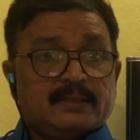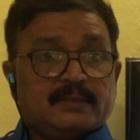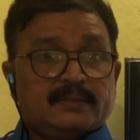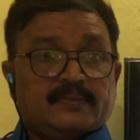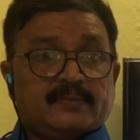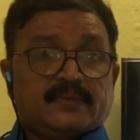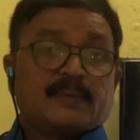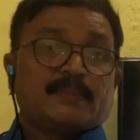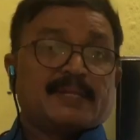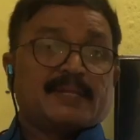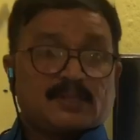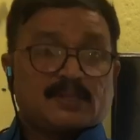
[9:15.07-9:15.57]

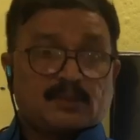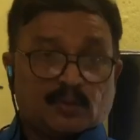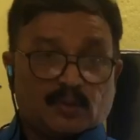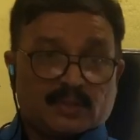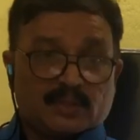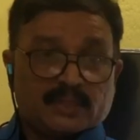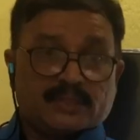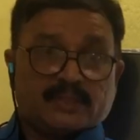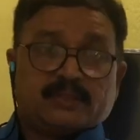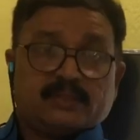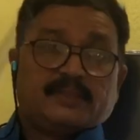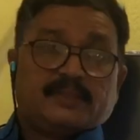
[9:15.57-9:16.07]
from the
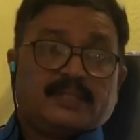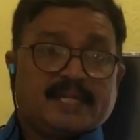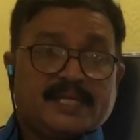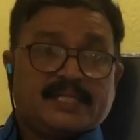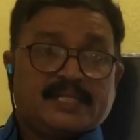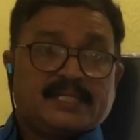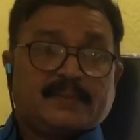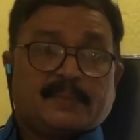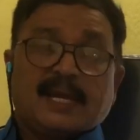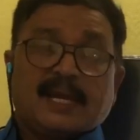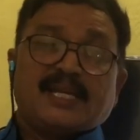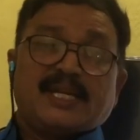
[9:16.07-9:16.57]
source, that is the
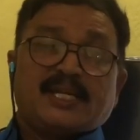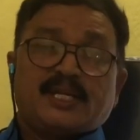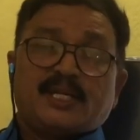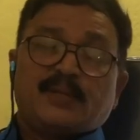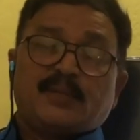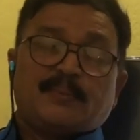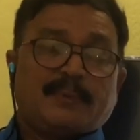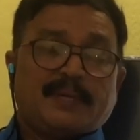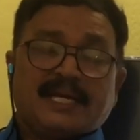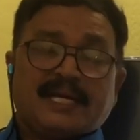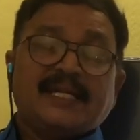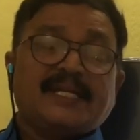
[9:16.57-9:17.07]

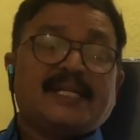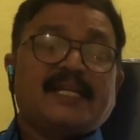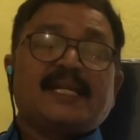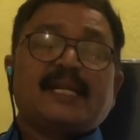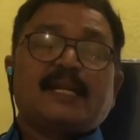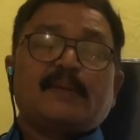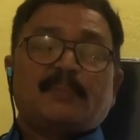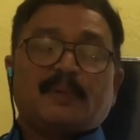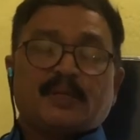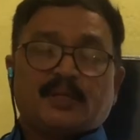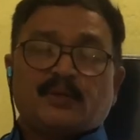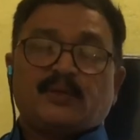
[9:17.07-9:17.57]

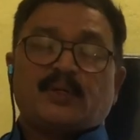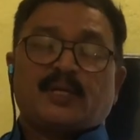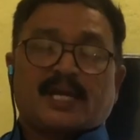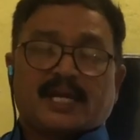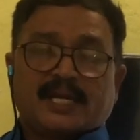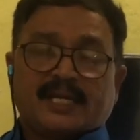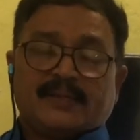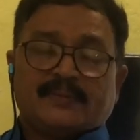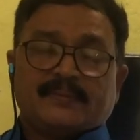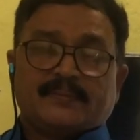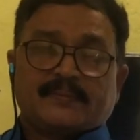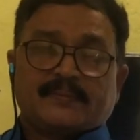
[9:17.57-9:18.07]
anterior pituitary.